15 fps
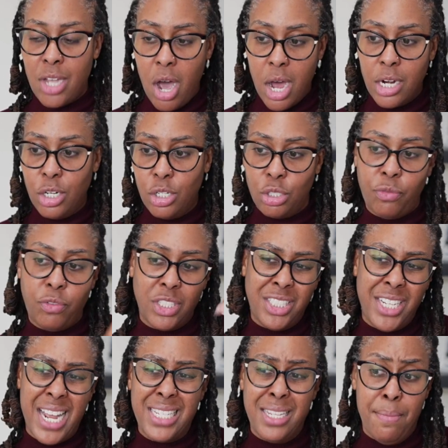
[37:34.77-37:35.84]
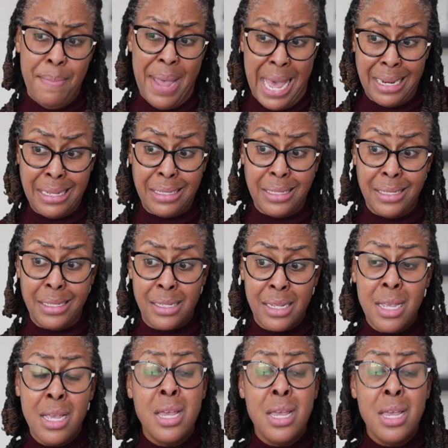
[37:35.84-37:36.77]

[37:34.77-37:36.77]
auditors for checks and balances.